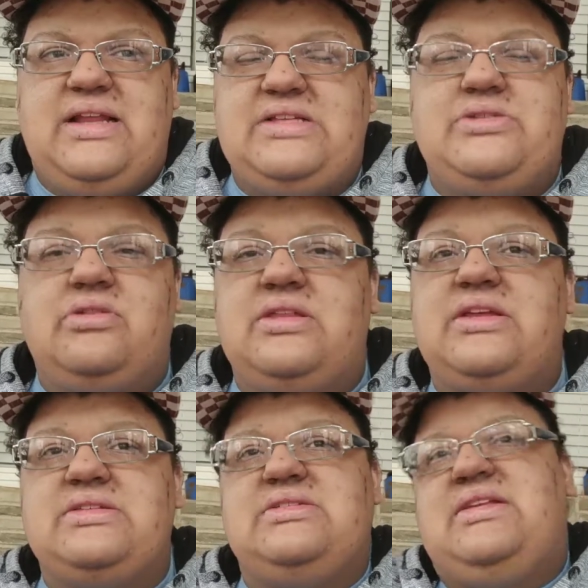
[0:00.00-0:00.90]
And I still
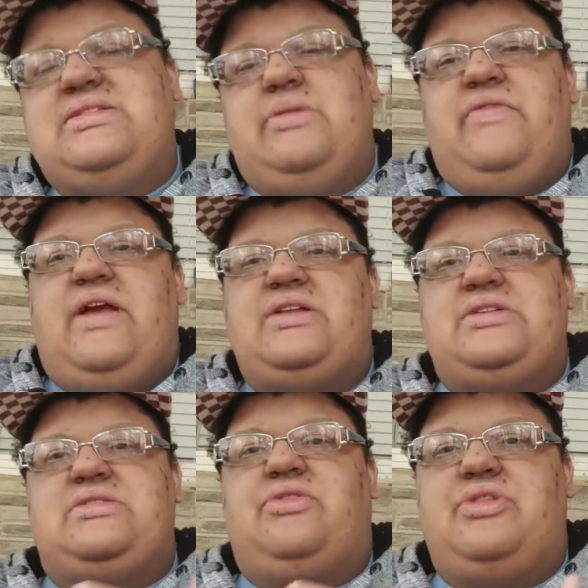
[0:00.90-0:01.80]
think it's a tense movie. I
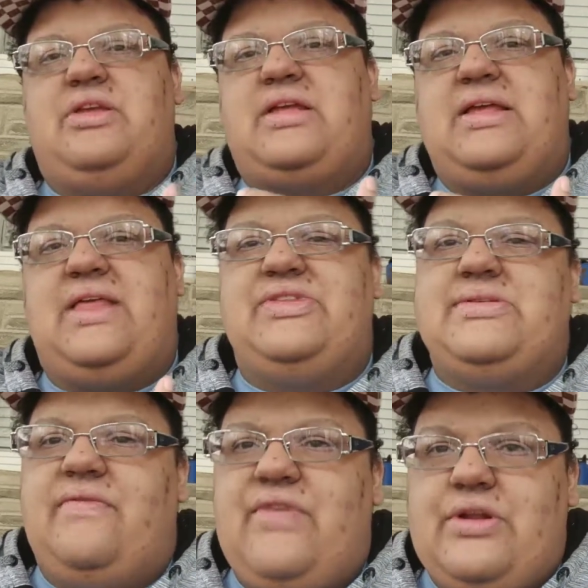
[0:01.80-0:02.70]
just don't think it had the
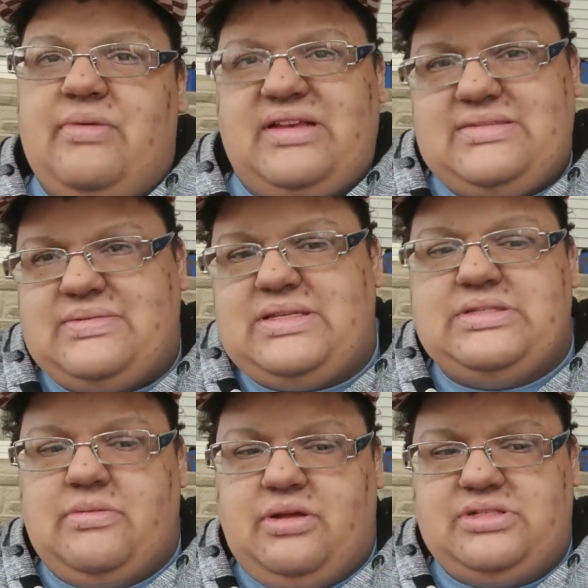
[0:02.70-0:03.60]
same effect on me because I've
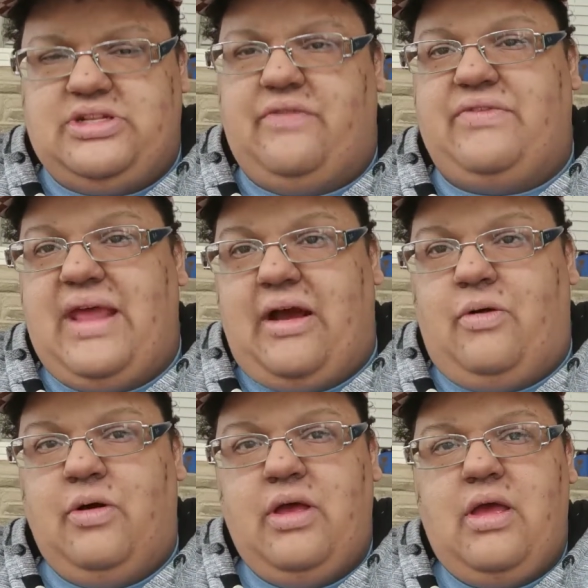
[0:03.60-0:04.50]
seen so much stuff
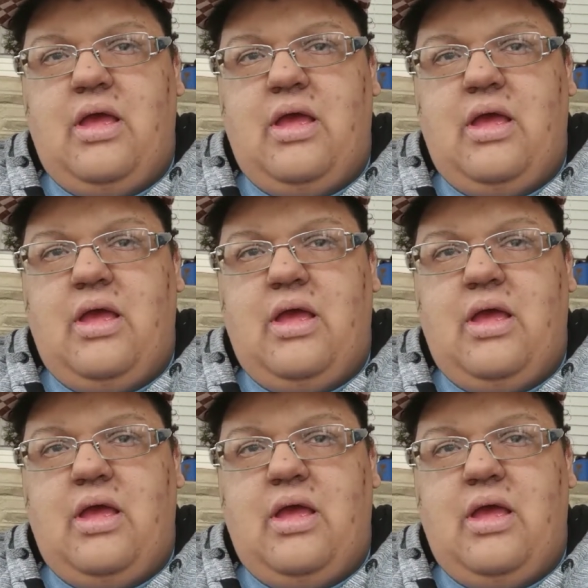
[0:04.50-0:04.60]
now.